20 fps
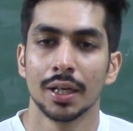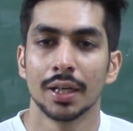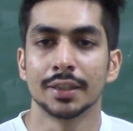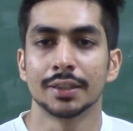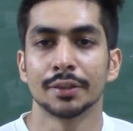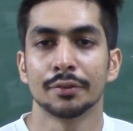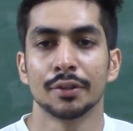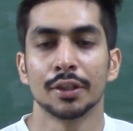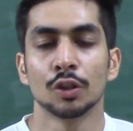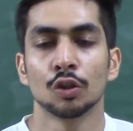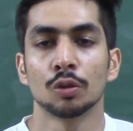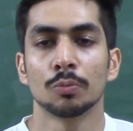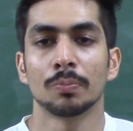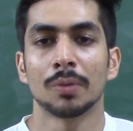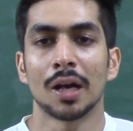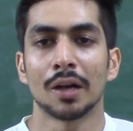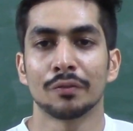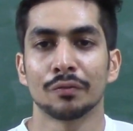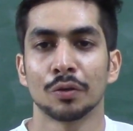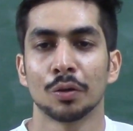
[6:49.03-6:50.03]
It's a very good
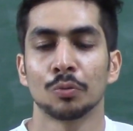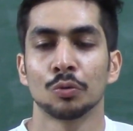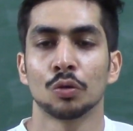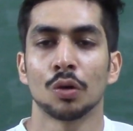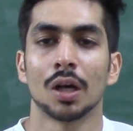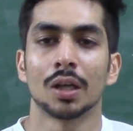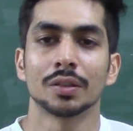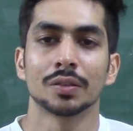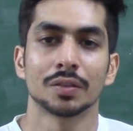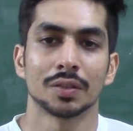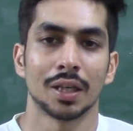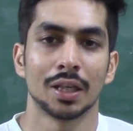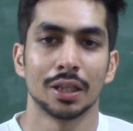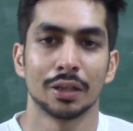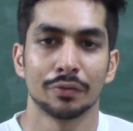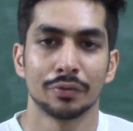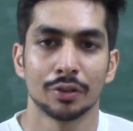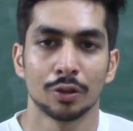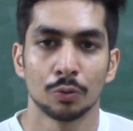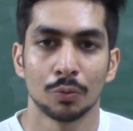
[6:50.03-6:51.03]
platform to ask
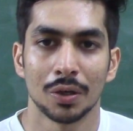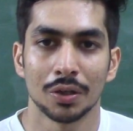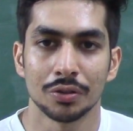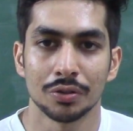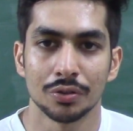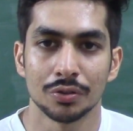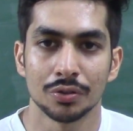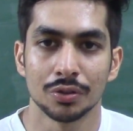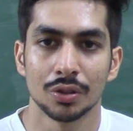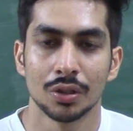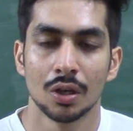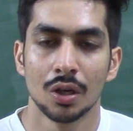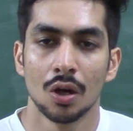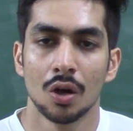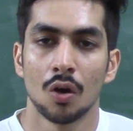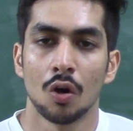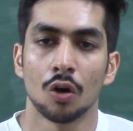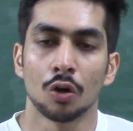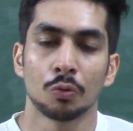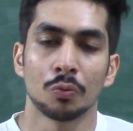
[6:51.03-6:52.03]
scientific questions
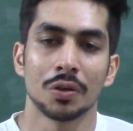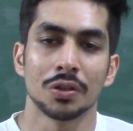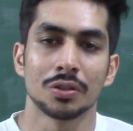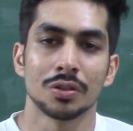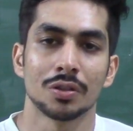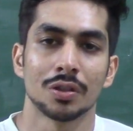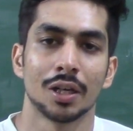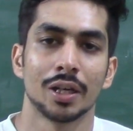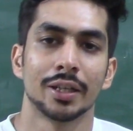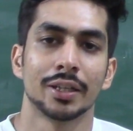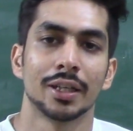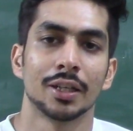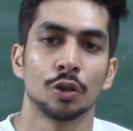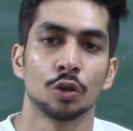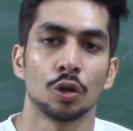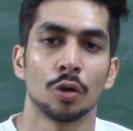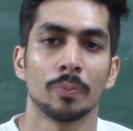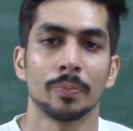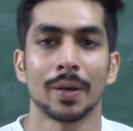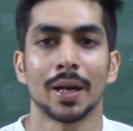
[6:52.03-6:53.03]
or questions related
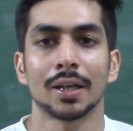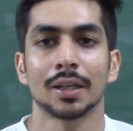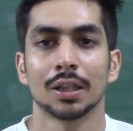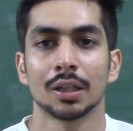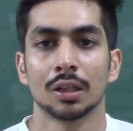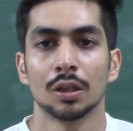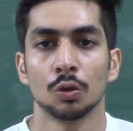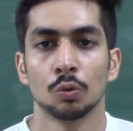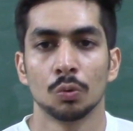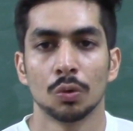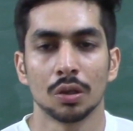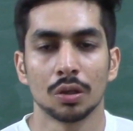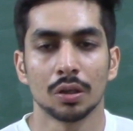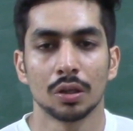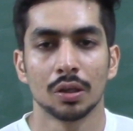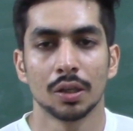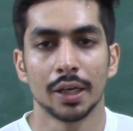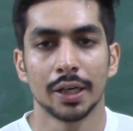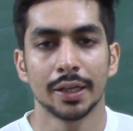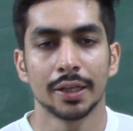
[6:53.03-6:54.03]
to your practical
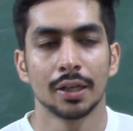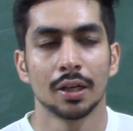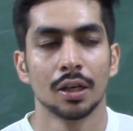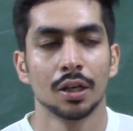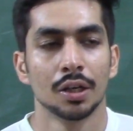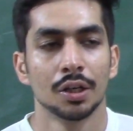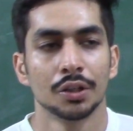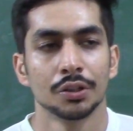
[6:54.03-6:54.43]
work, right?